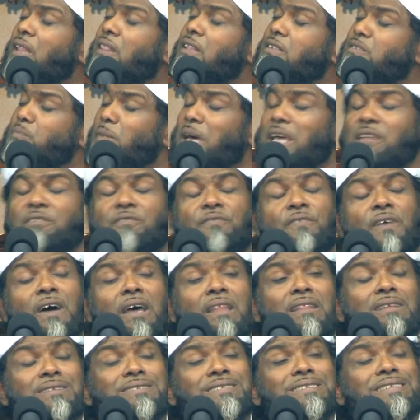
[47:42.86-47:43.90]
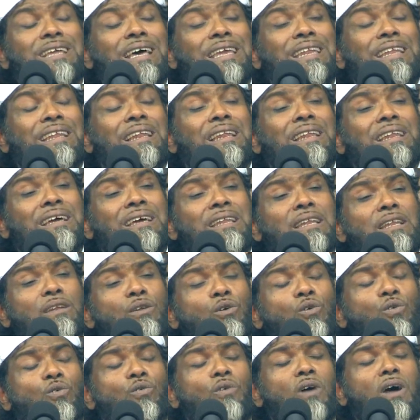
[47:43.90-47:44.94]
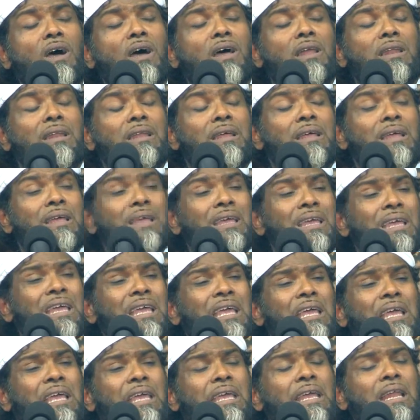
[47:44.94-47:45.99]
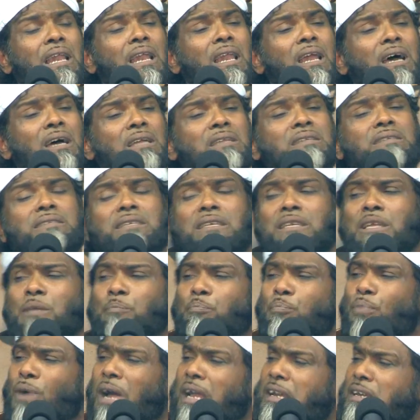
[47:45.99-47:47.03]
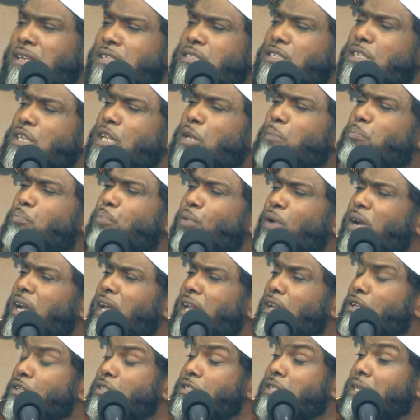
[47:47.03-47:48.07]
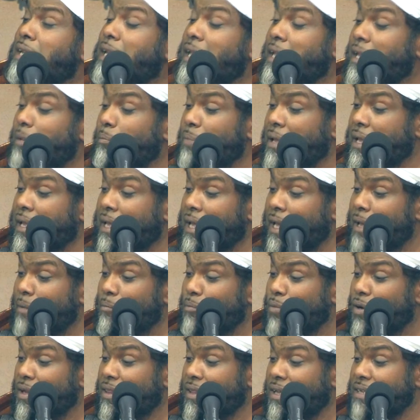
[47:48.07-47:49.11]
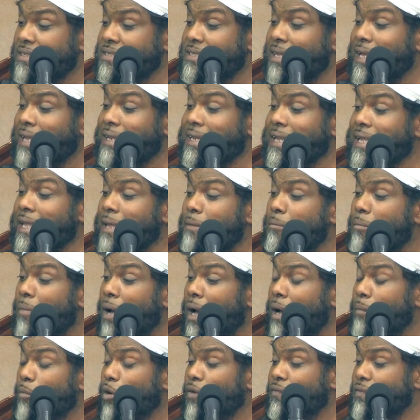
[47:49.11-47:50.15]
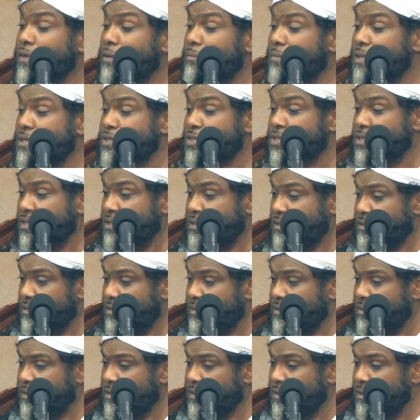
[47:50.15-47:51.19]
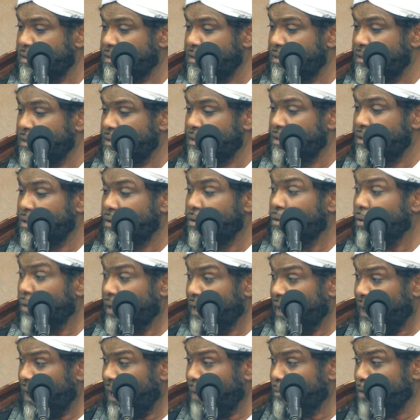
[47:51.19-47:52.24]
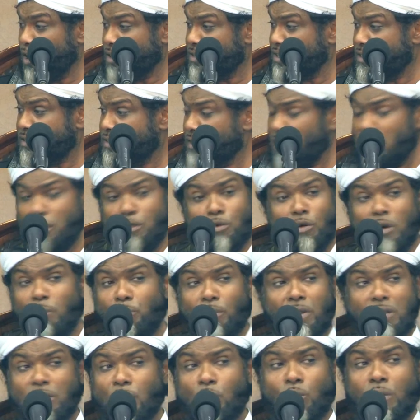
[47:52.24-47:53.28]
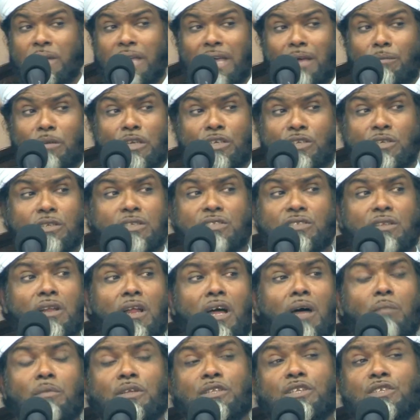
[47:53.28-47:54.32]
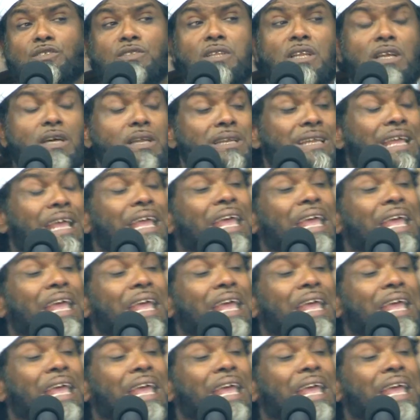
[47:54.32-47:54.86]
man's father started learning Quran. He learned and he practiced and he prayed until he became Brother Azad, the Imam of the Masjid. Oh yeah, I'm not just telling you a brother who came into Islam and just learned.